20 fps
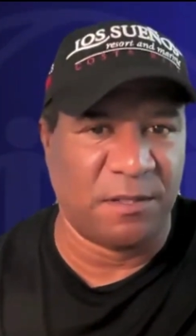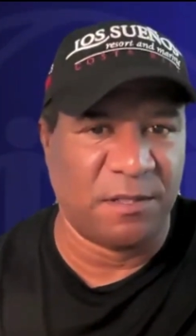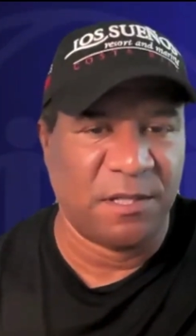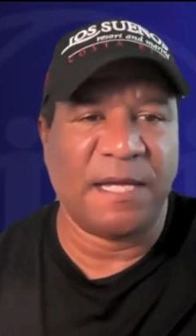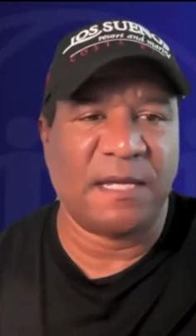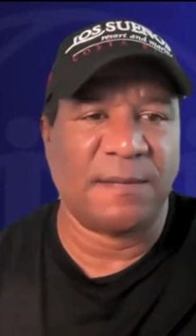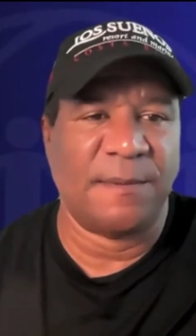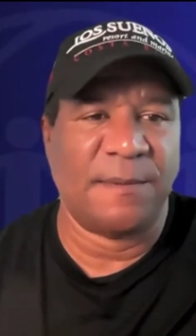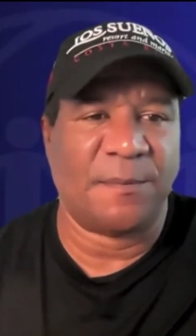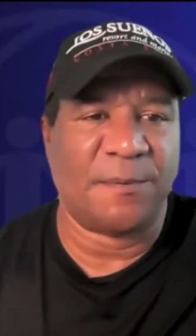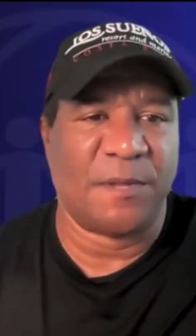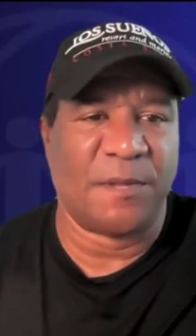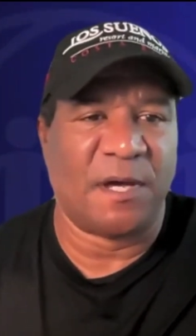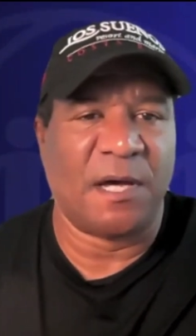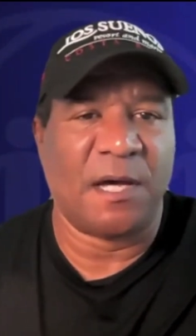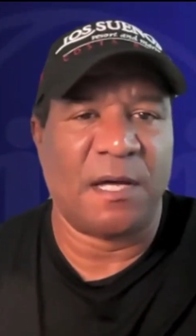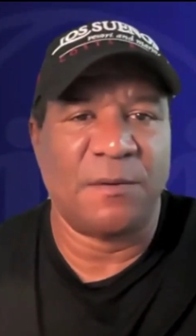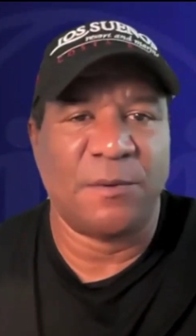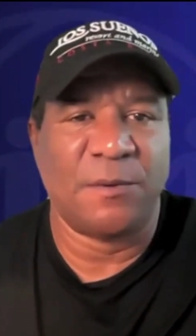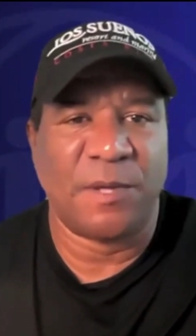You might come up with
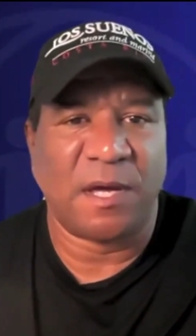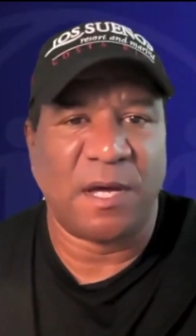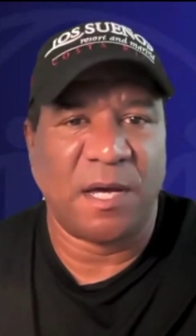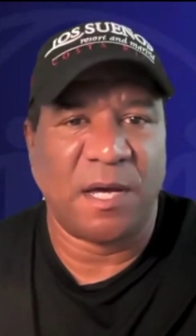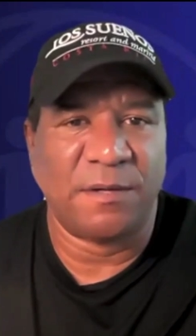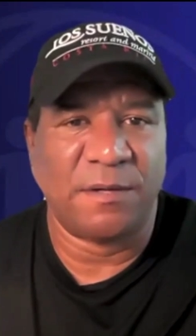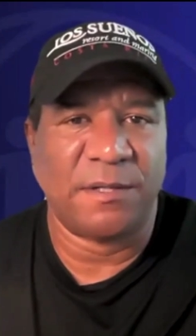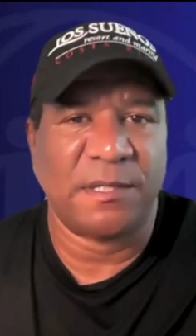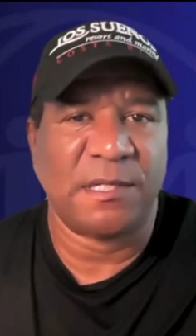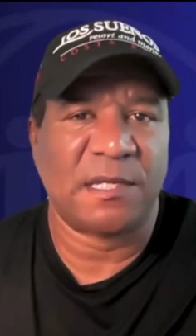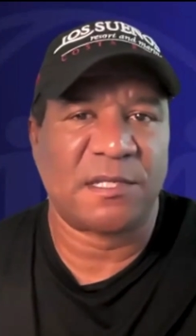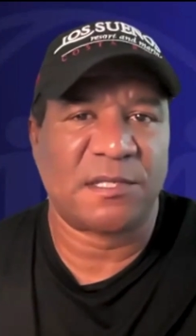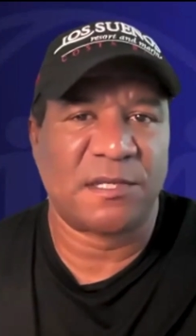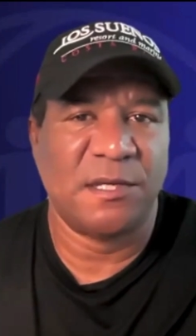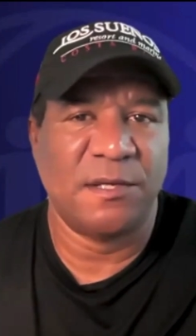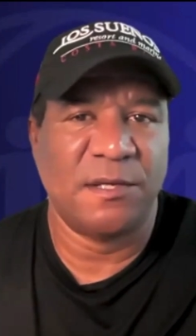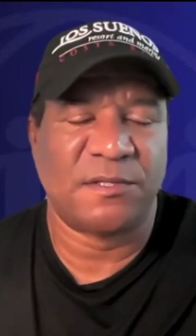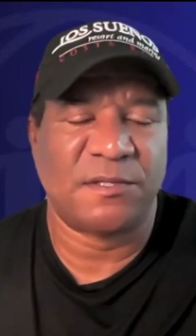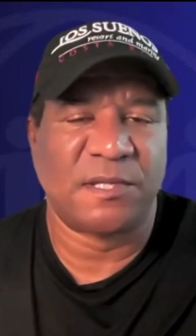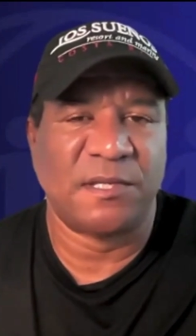100
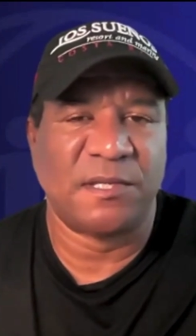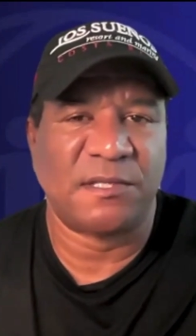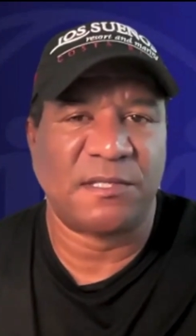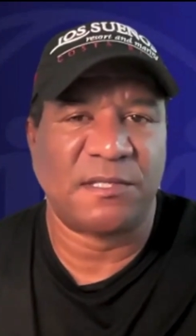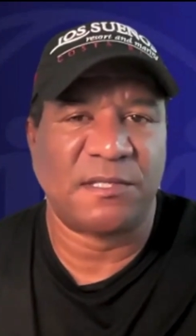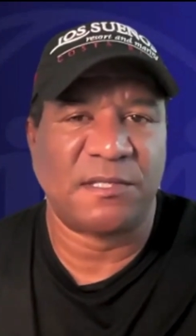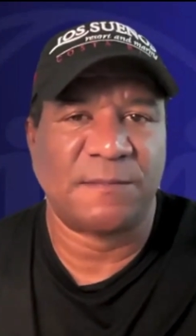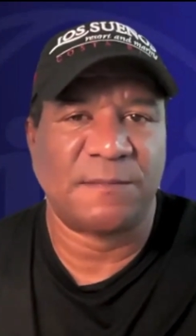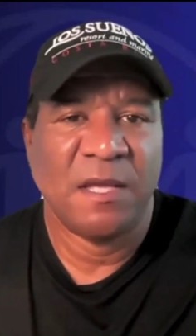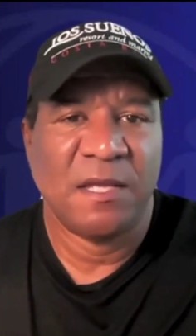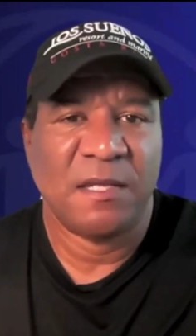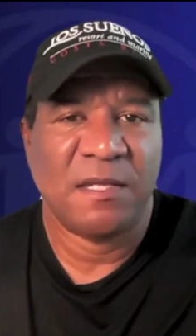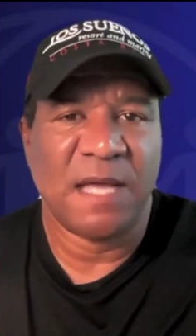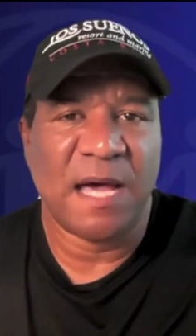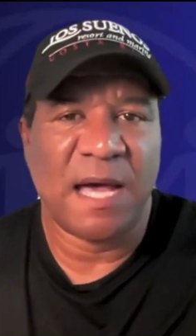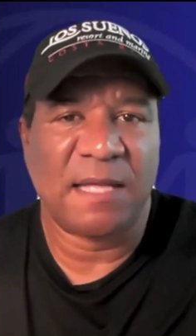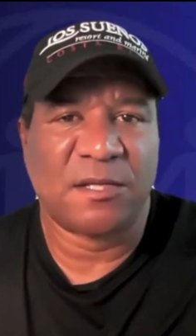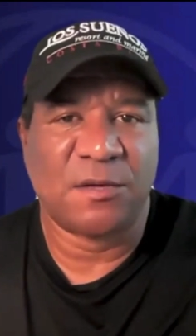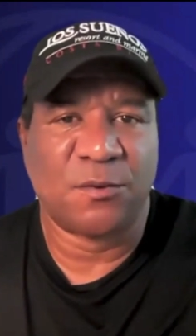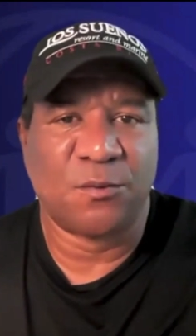excuses
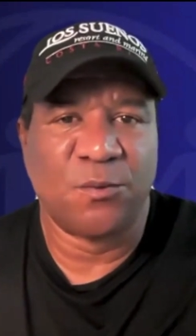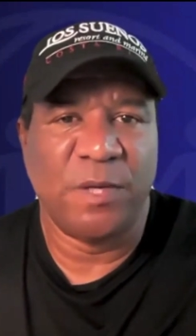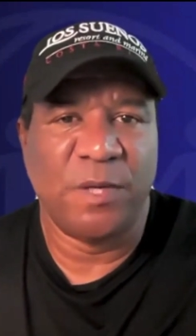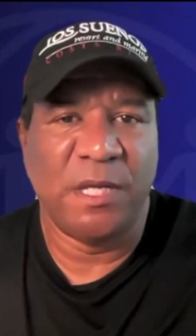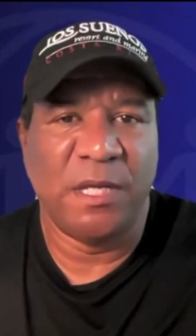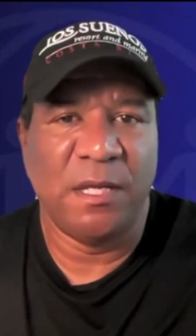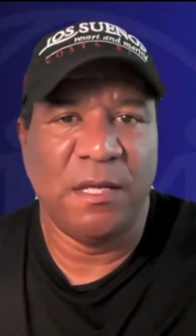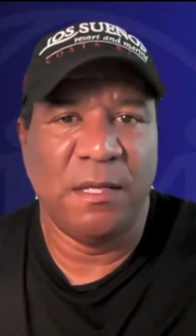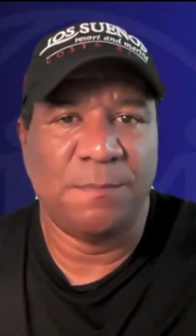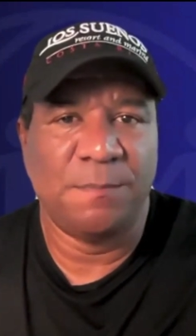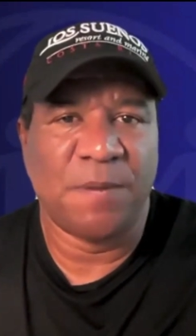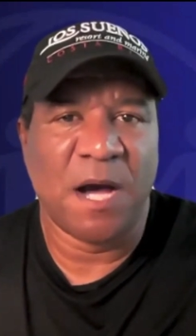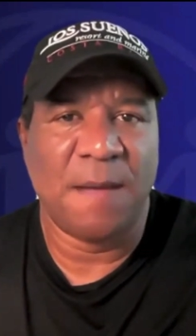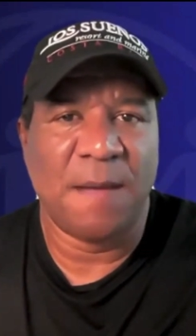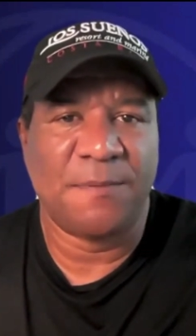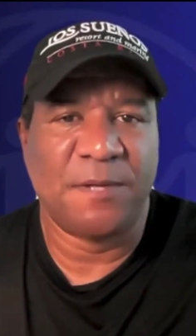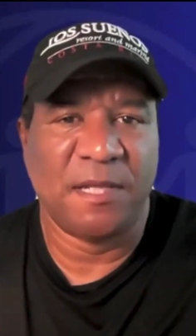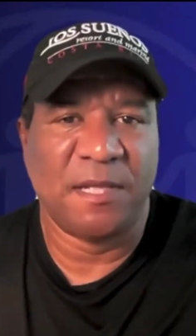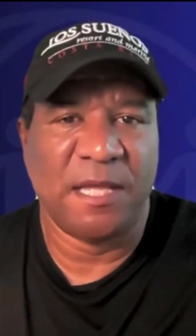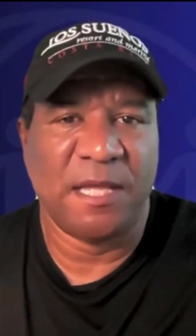not to
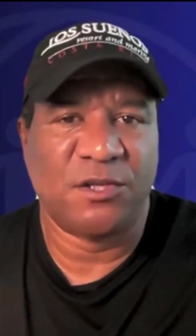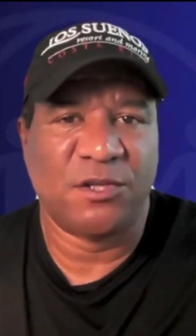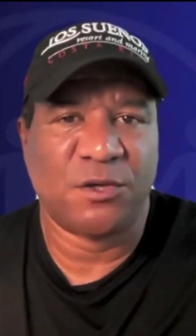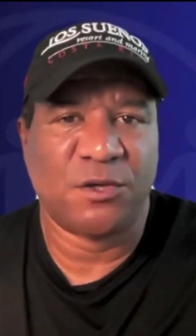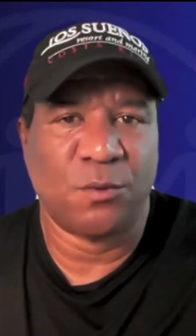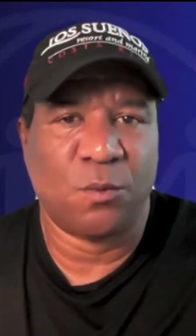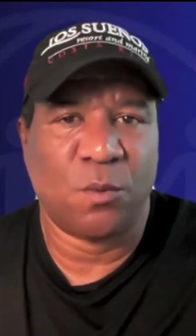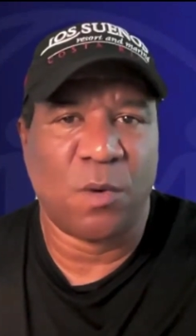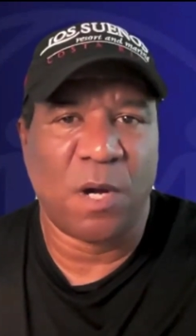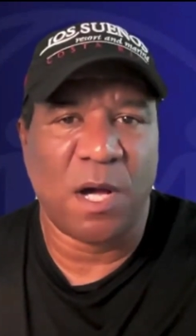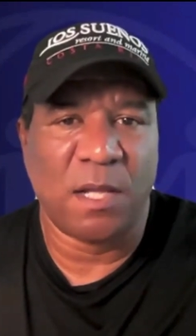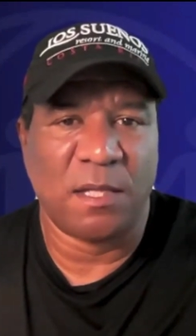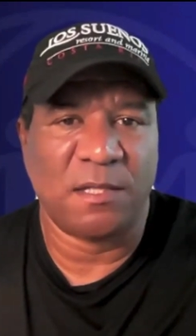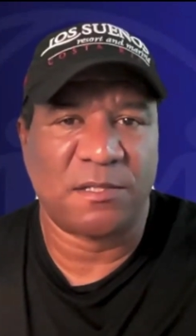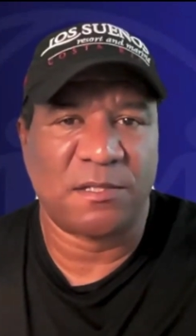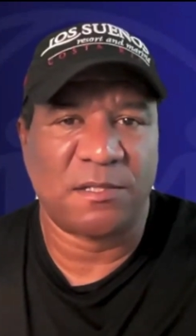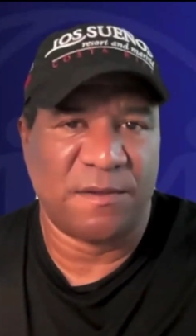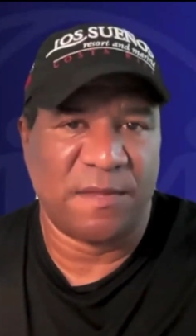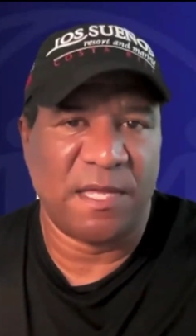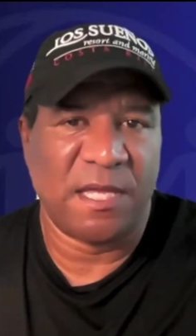repopulate your
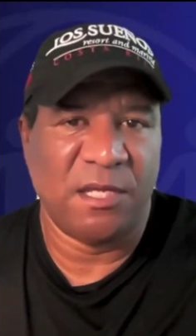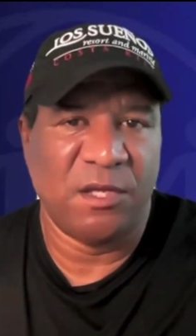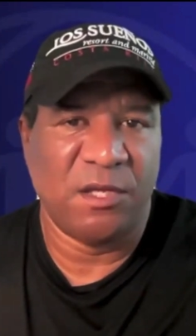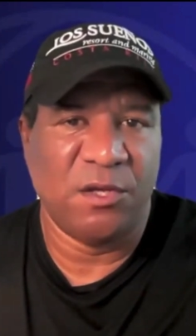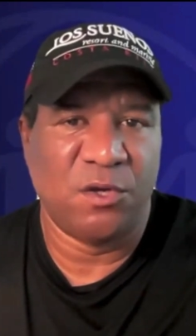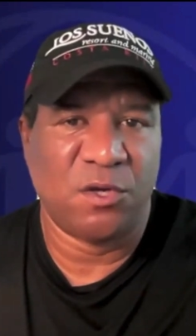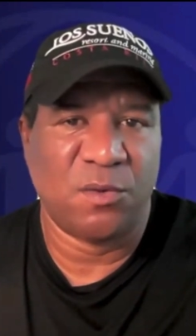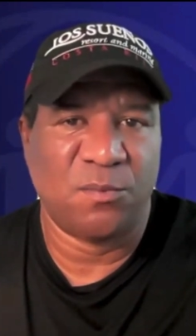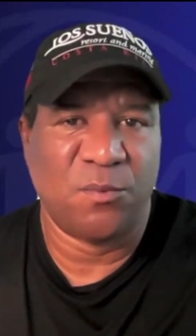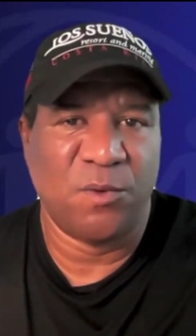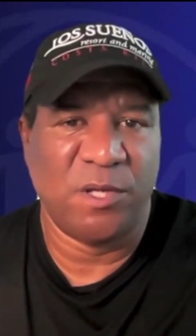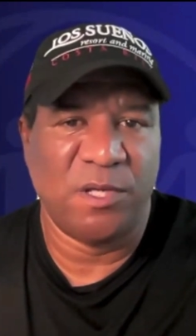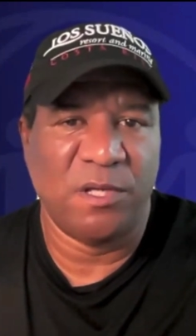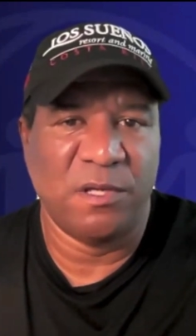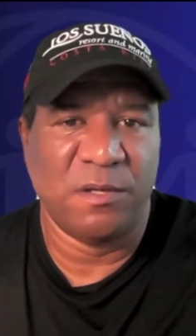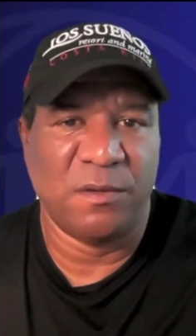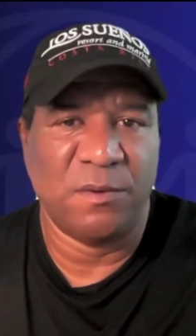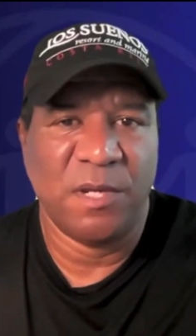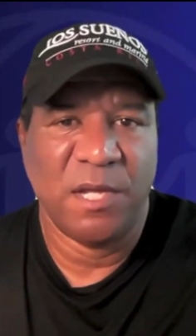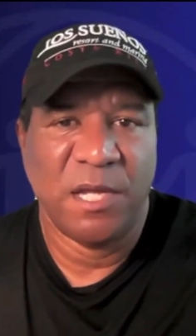wallet so that you can
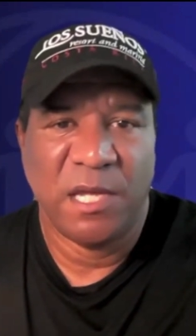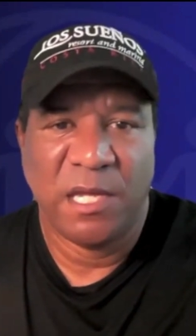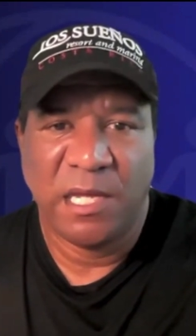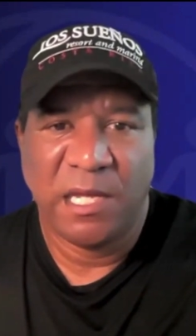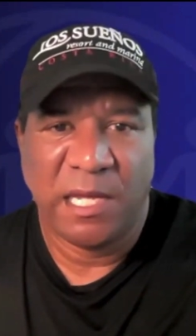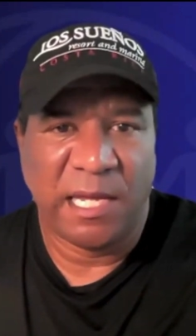renew.